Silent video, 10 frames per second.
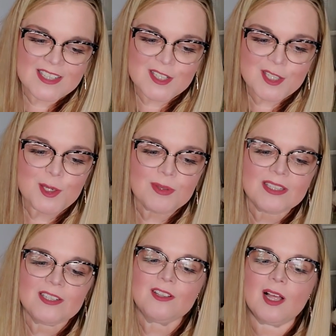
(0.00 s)
this cute
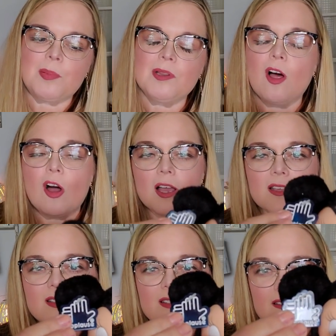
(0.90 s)
little
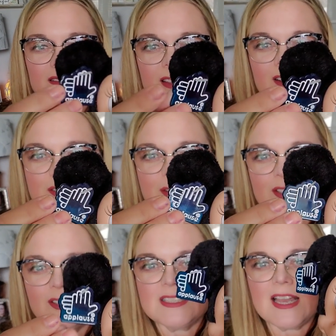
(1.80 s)
applause. There's her
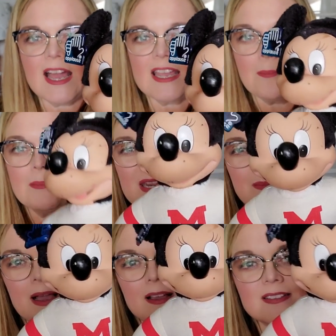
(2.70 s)
little tag, Minnie
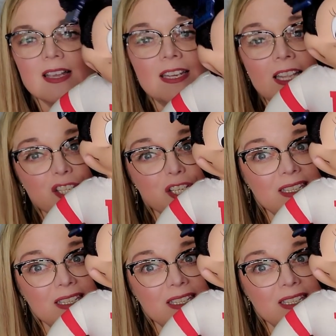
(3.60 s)
Mouse. Now she